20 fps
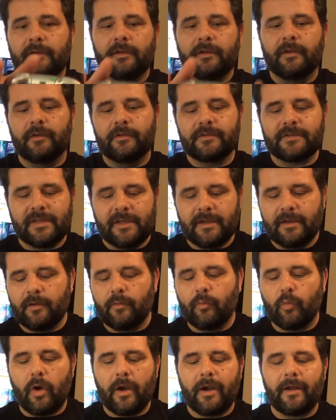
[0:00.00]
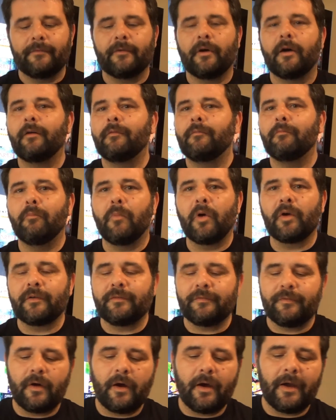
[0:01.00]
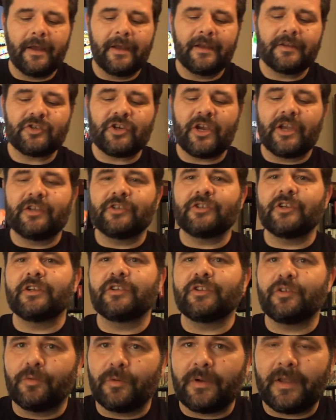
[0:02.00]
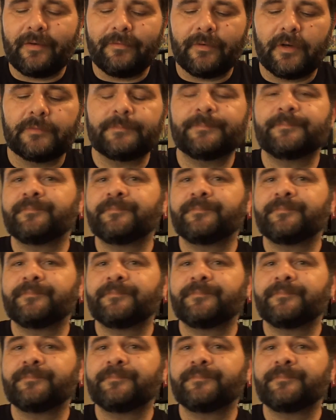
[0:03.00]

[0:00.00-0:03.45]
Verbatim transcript: Using it, whatever, modify it, change it, do whatever.